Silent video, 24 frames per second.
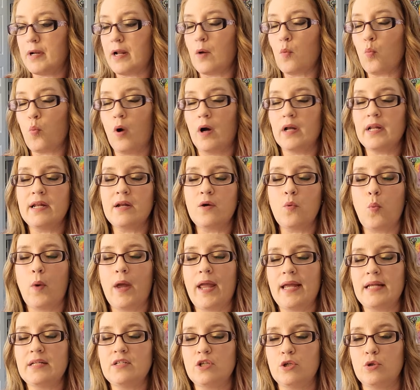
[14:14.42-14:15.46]
But I wanted a
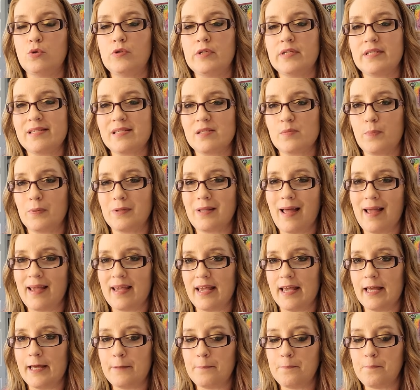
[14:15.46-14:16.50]
way to
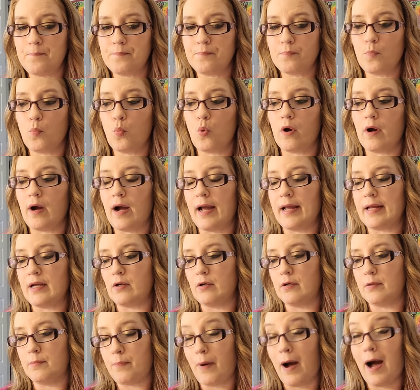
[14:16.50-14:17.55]
display it where
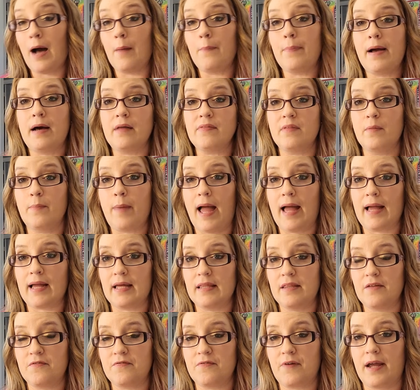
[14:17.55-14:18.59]
I could pop out the
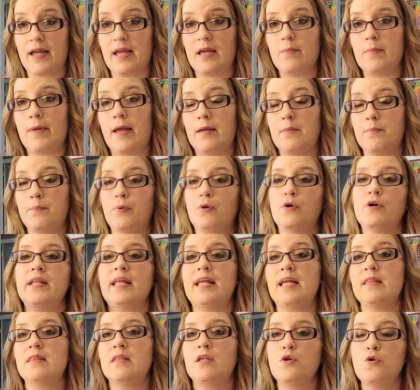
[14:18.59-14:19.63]
back of the frame and
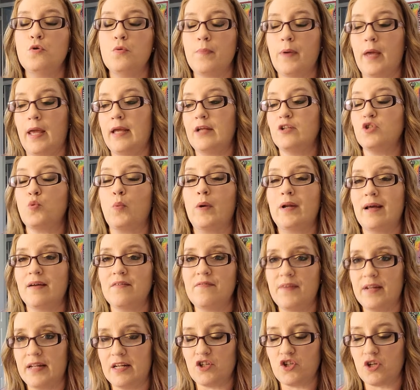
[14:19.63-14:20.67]
put in the new page when
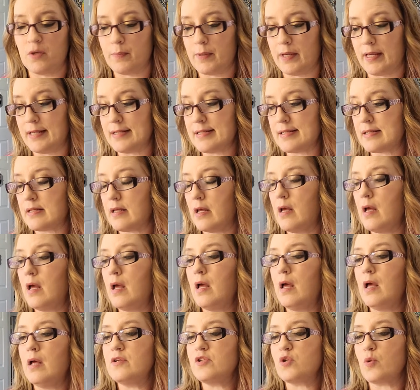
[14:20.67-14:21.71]
I finish a piece.
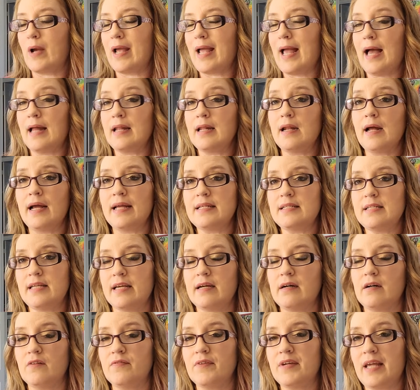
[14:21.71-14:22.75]
So I had an
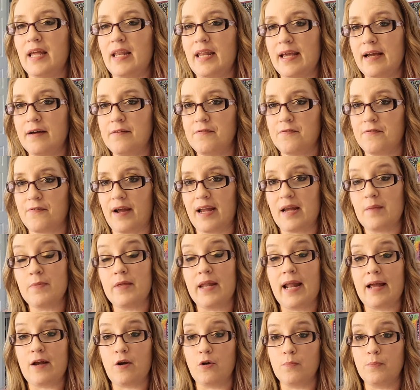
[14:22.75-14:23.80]
idea of getting a
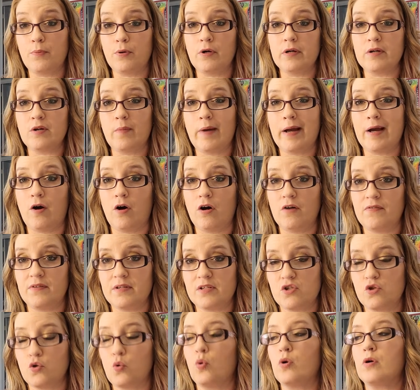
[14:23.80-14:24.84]
frame that I could put on my
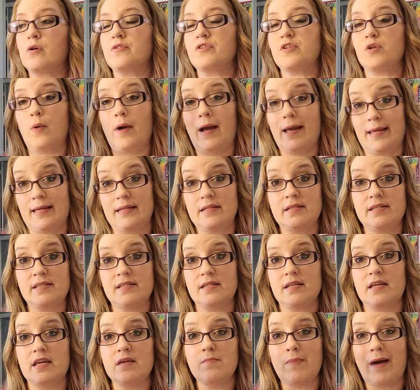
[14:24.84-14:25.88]
office door so I can
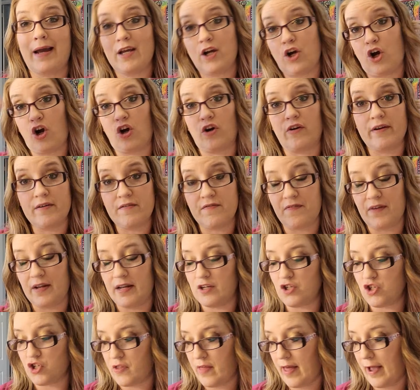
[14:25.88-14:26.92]
see my current
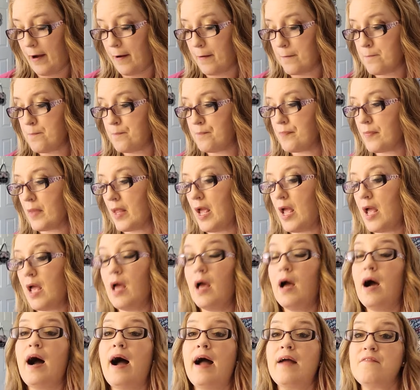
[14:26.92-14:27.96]
finish there.
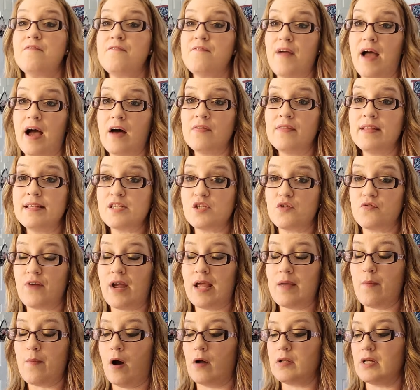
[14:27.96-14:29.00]
I found this
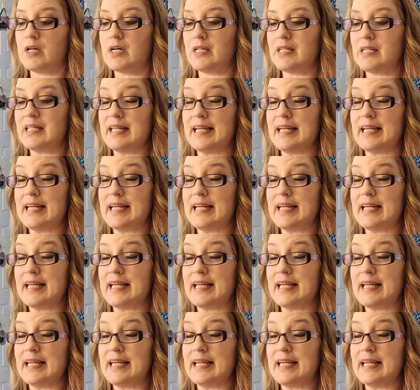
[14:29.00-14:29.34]
frame on